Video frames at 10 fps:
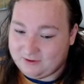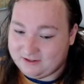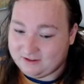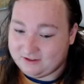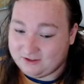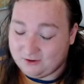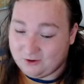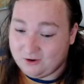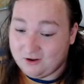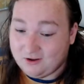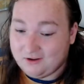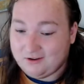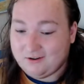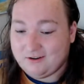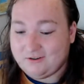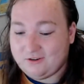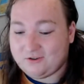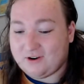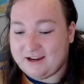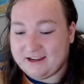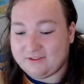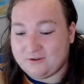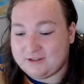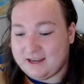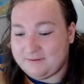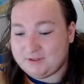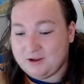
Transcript: to the store to try and get those games,